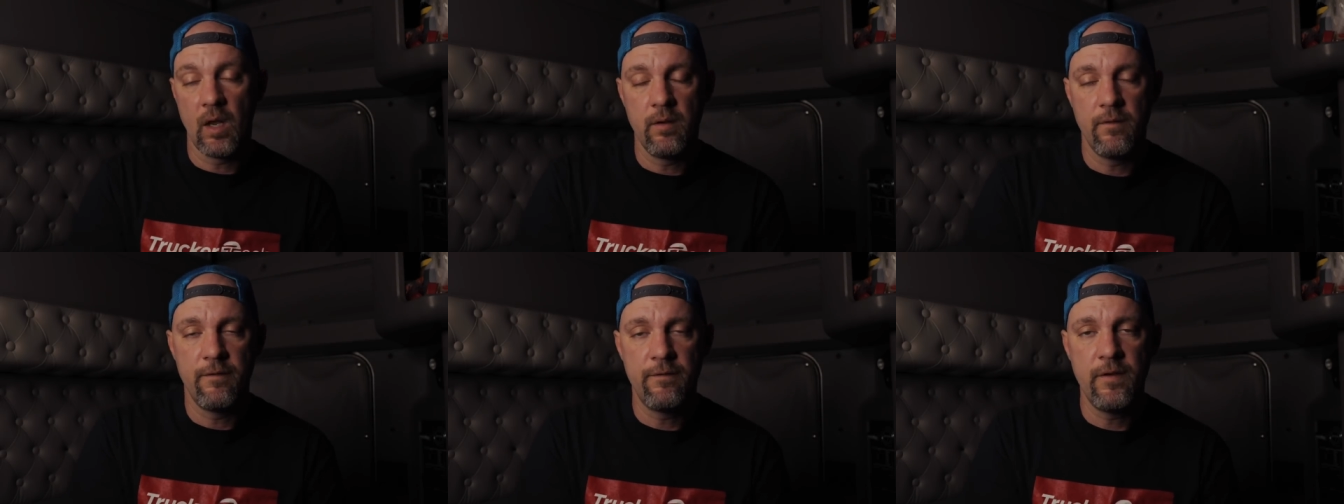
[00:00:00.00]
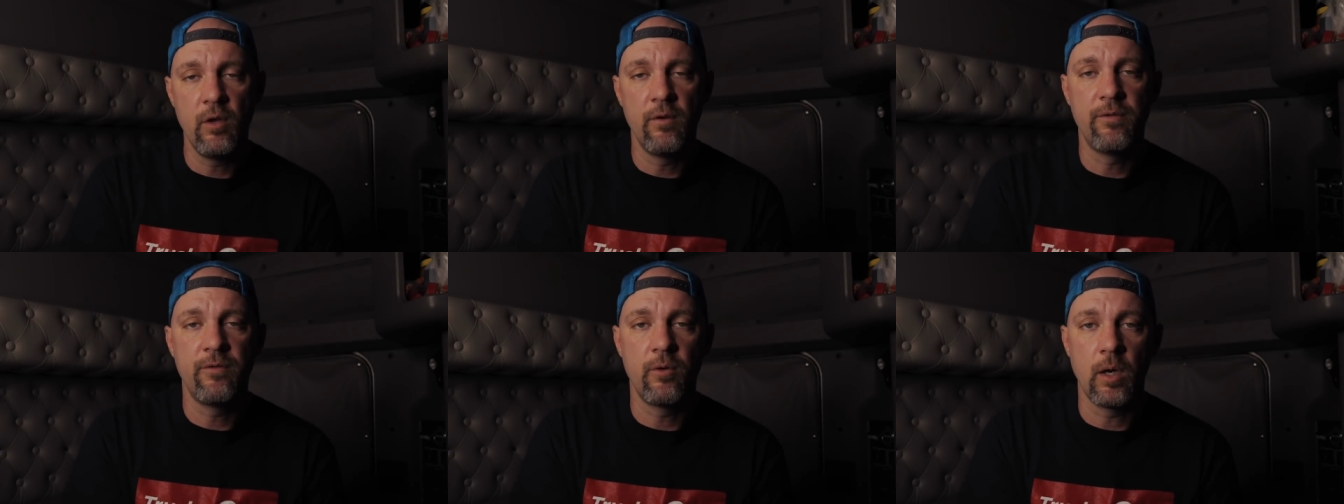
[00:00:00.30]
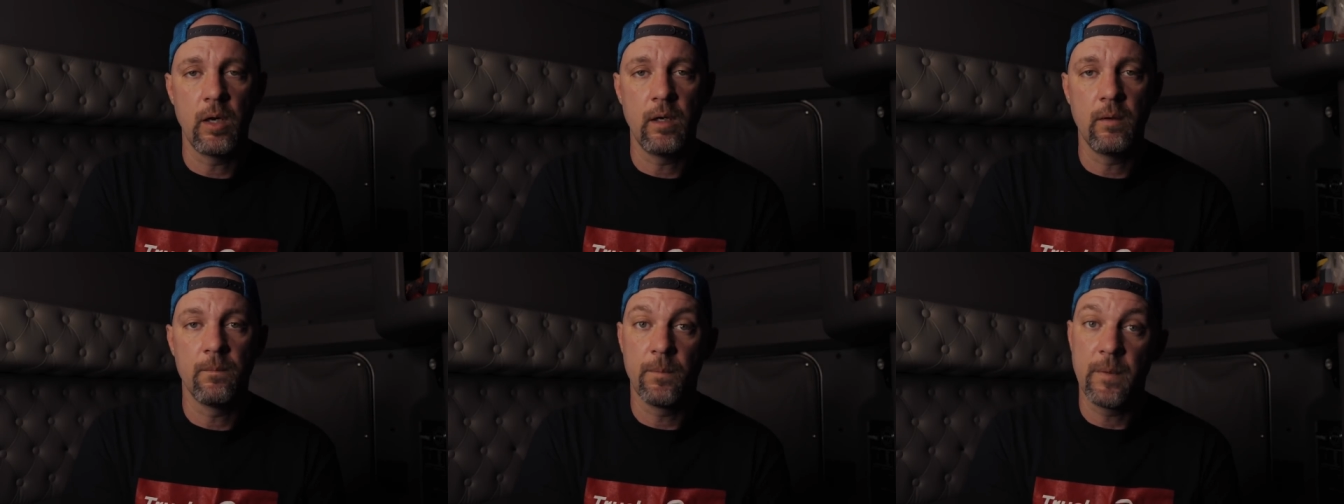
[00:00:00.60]
feel
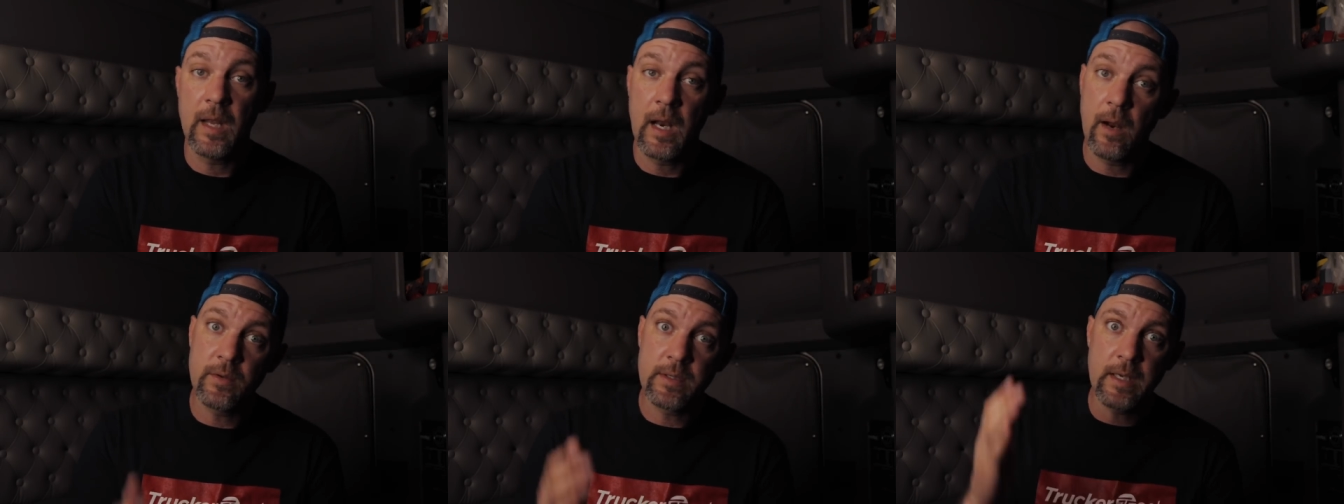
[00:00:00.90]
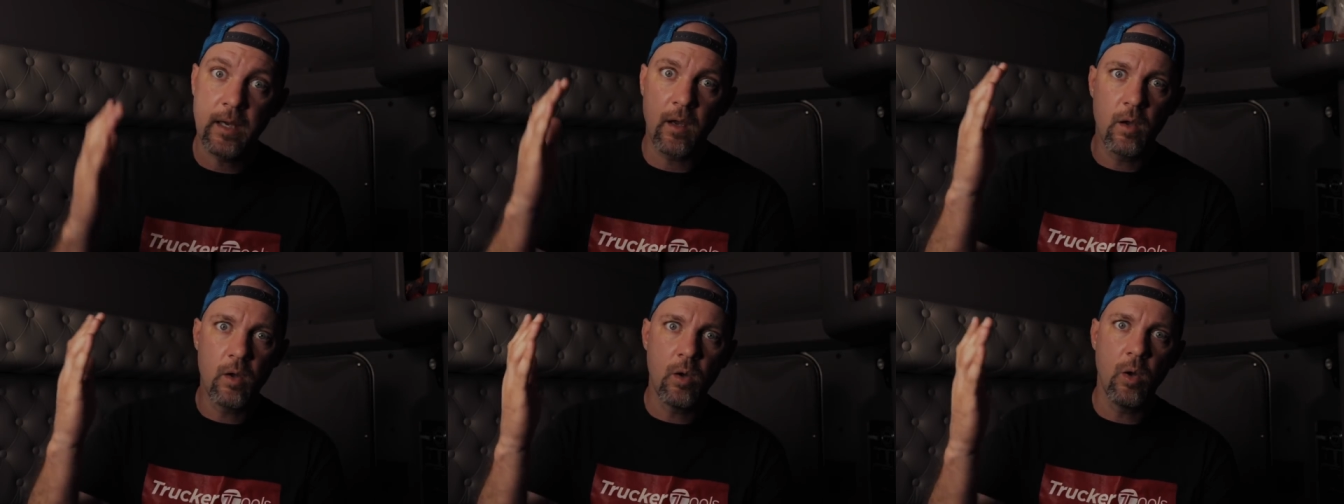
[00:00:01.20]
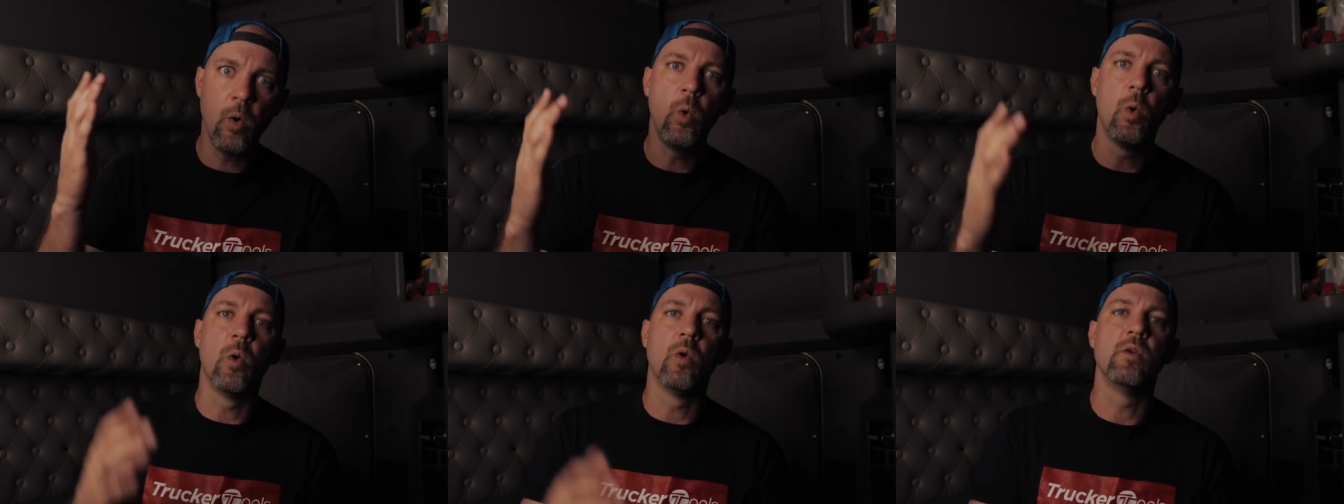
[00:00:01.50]
free. And I was like,
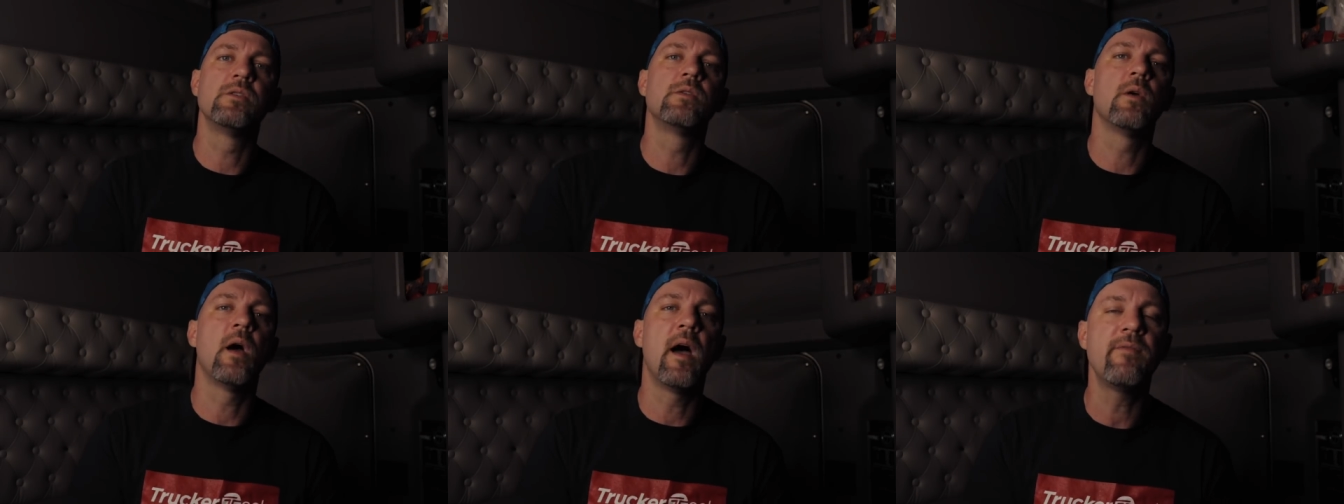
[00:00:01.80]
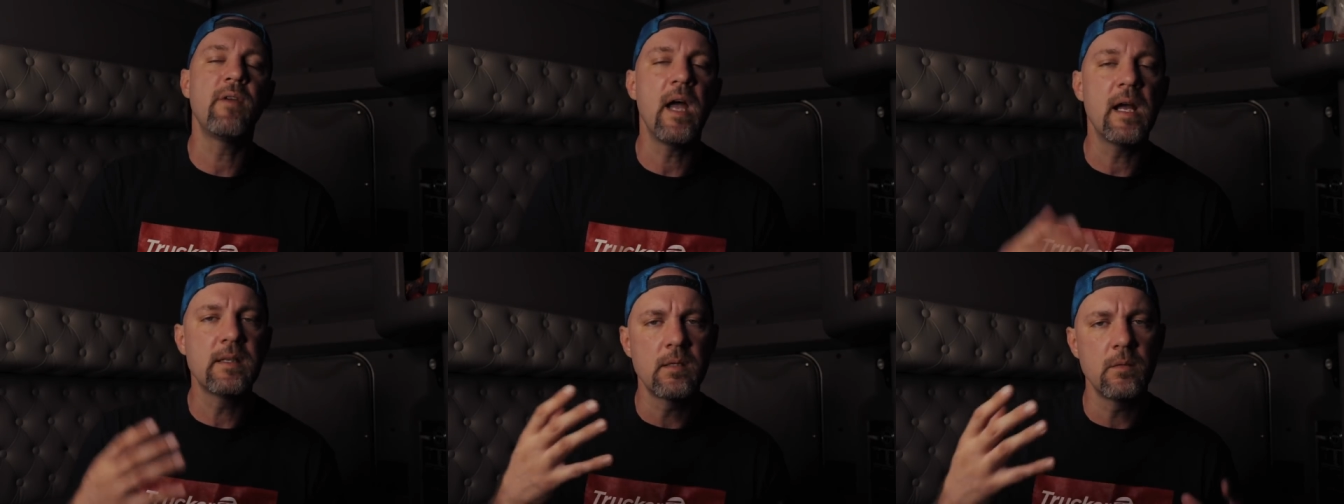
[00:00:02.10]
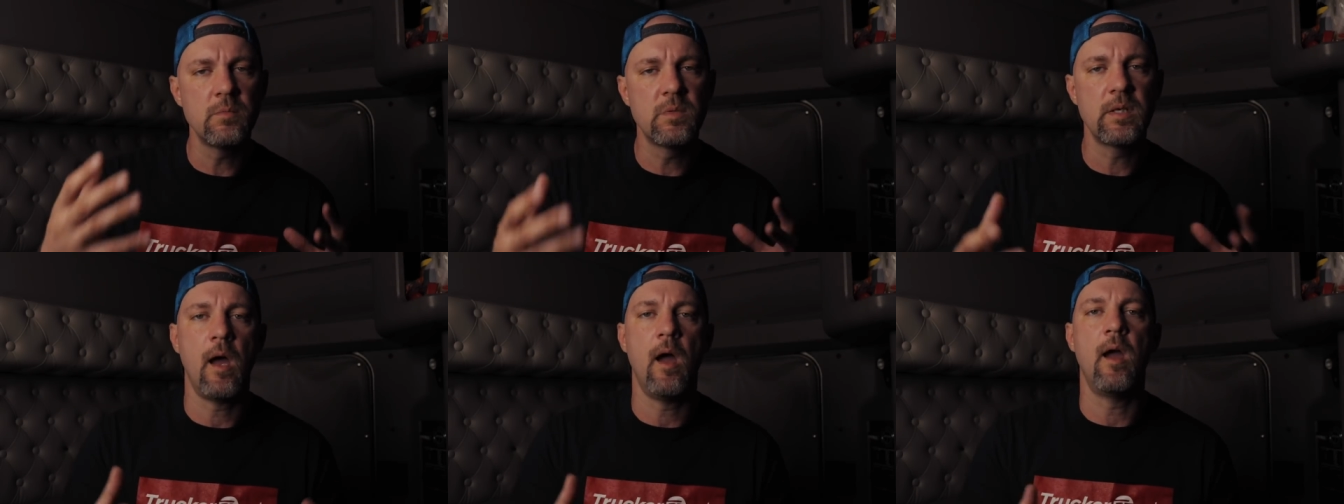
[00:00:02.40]
cool. So I've got
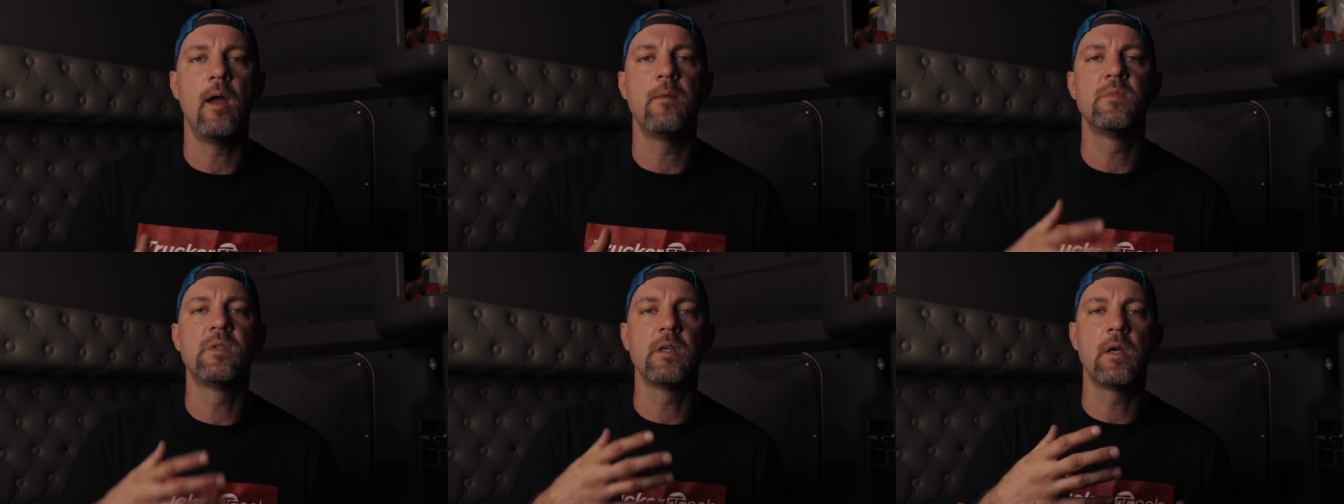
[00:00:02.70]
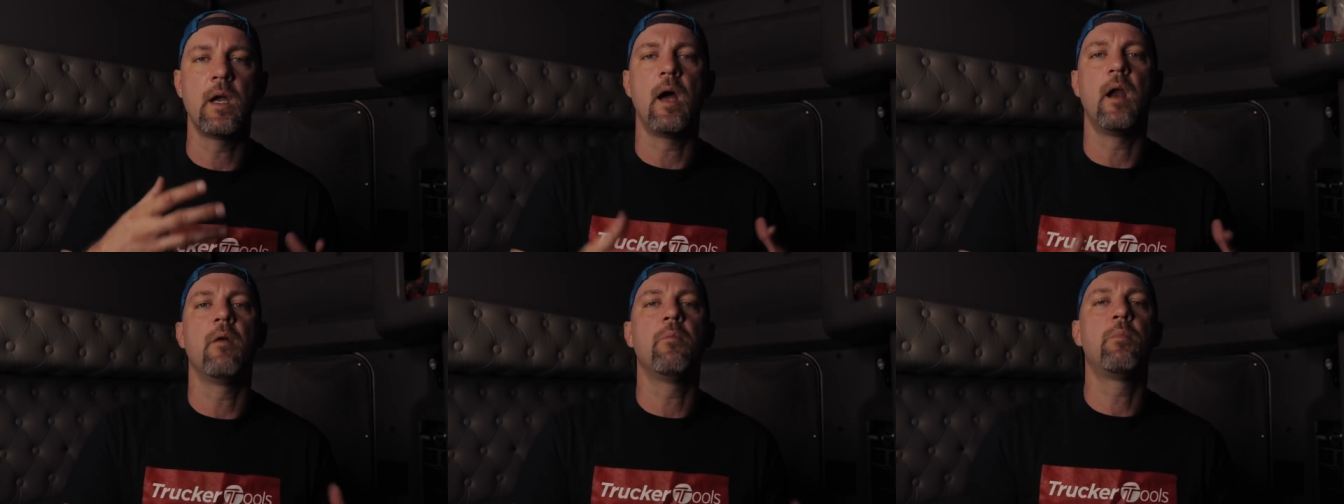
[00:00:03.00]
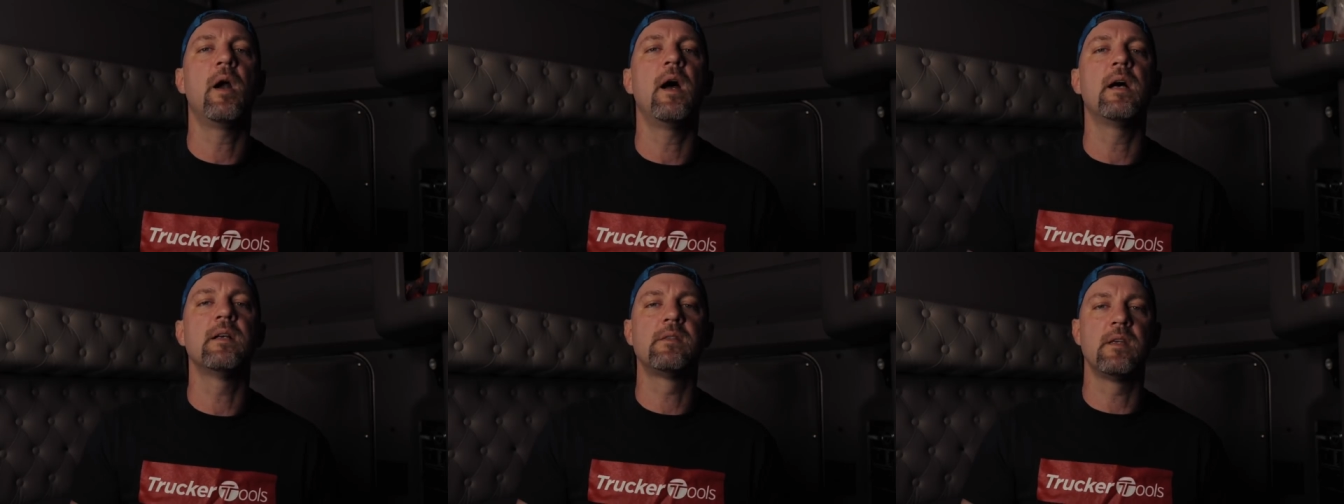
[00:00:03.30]
some time to kind of
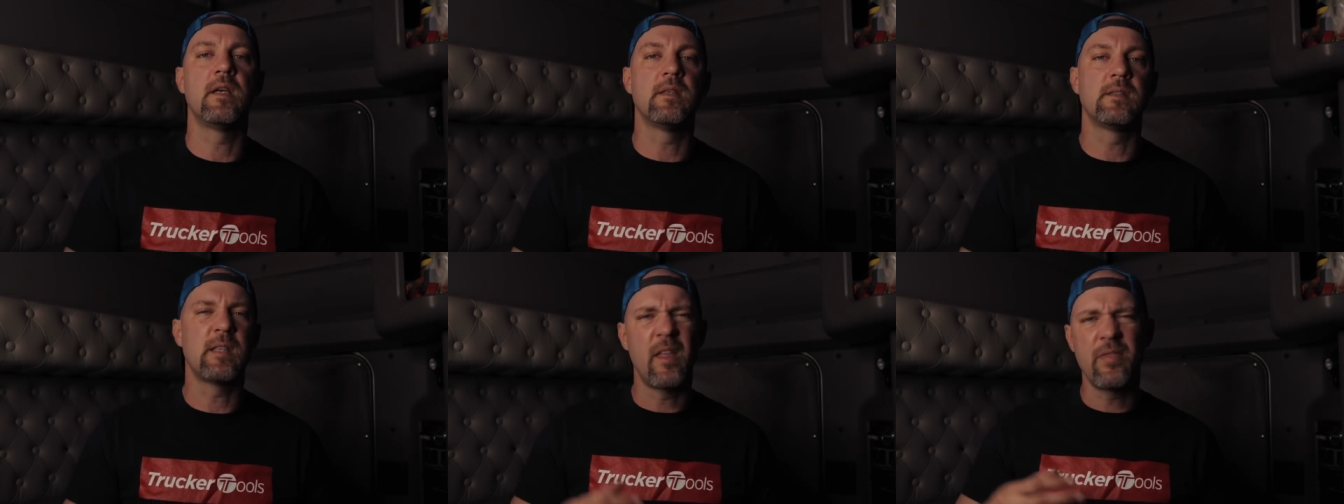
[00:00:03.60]
process.